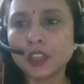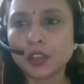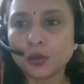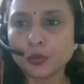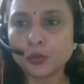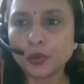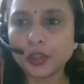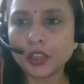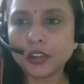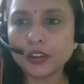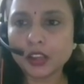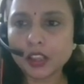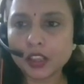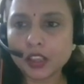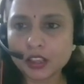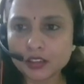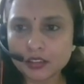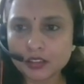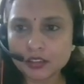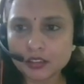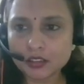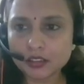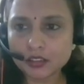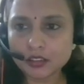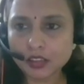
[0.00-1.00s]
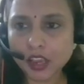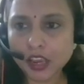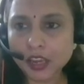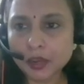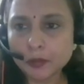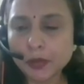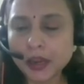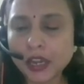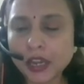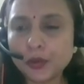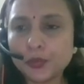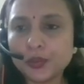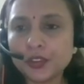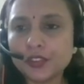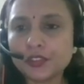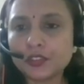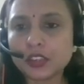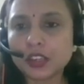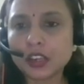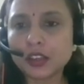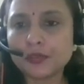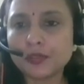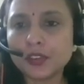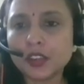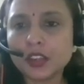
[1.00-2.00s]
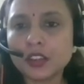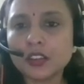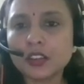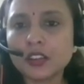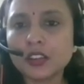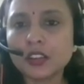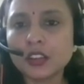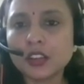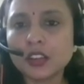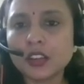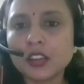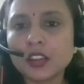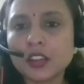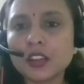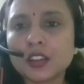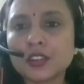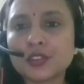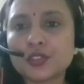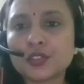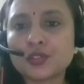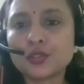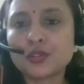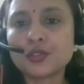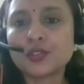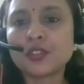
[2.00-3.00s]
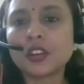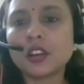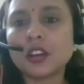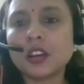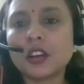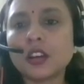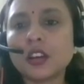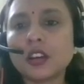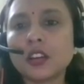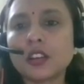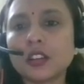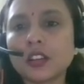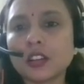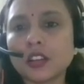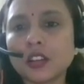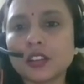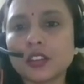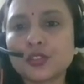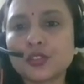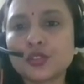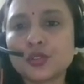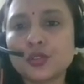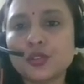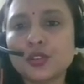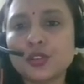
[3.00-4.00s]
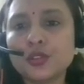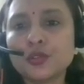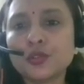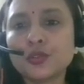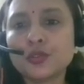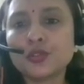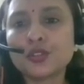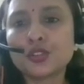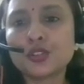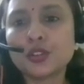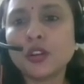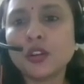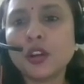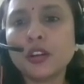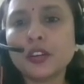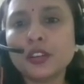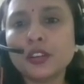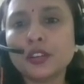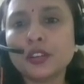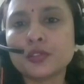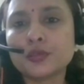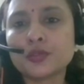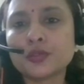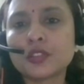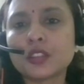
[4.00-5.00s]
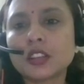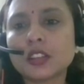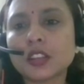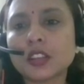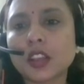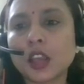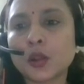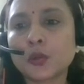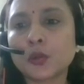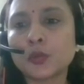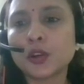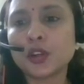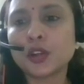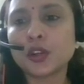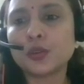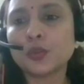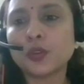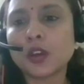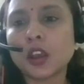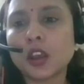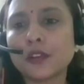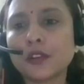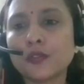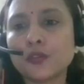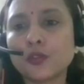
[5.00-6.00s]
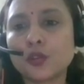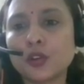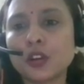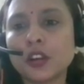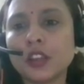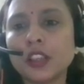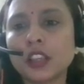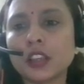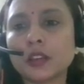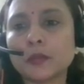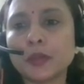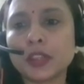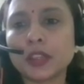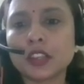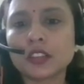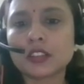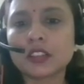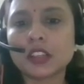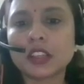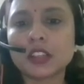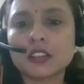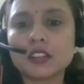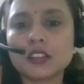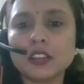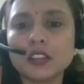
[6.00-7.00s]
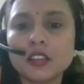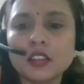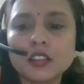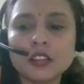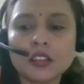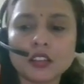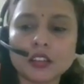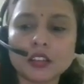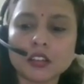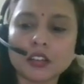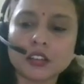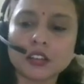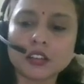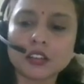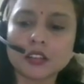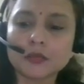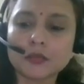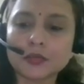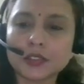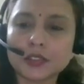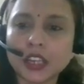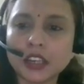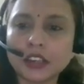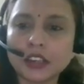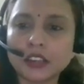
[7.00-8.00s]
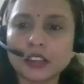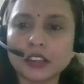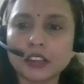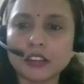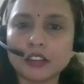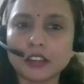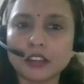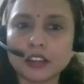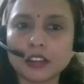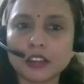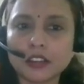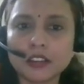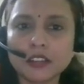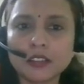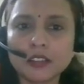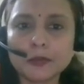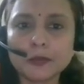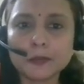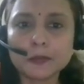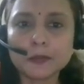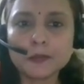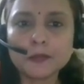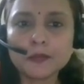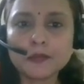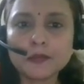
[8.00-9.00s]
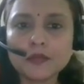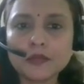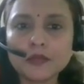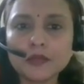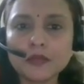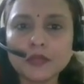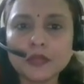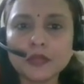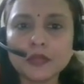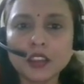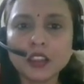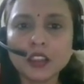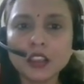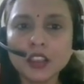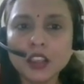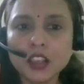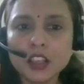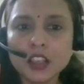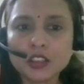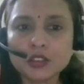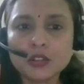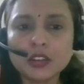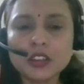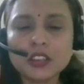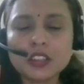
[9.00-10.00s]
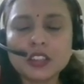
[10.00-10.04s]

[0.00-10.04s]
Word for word: Whereas high bandwidth traffic should uh, uh, should you should not use this R1 to R4 link because that's a um, 10 gig link. So let's